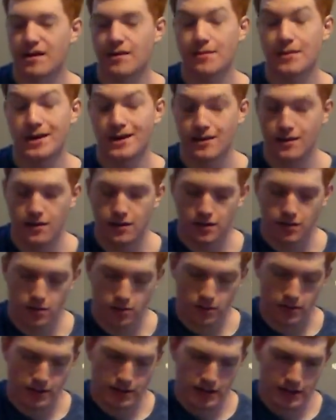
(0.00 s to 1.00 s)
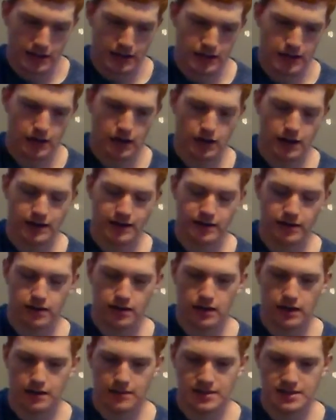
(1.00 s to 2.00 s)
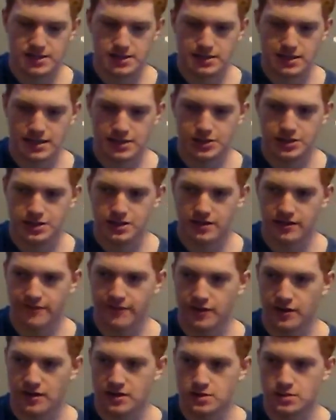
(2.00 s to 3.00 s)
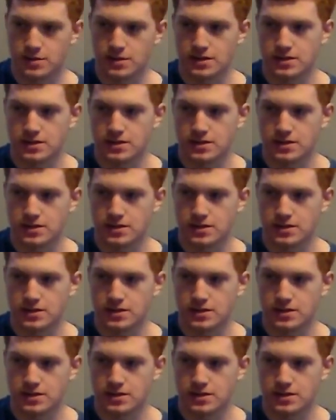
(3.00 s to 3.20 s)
let me know in the comments section. If you guys